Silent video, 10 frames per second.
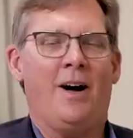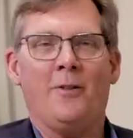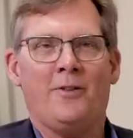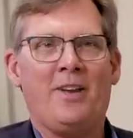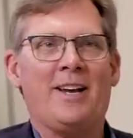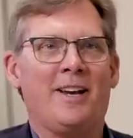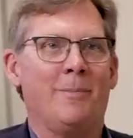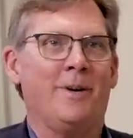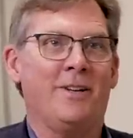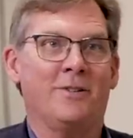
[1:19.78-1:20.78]
All the tech
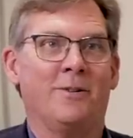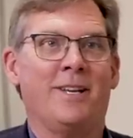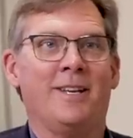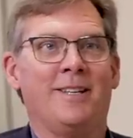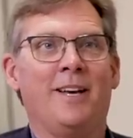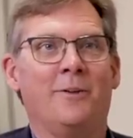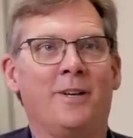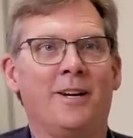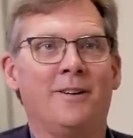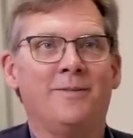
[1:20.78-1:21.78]
companies are looking to
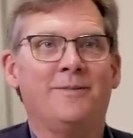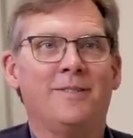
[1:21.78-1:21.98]
healthcare,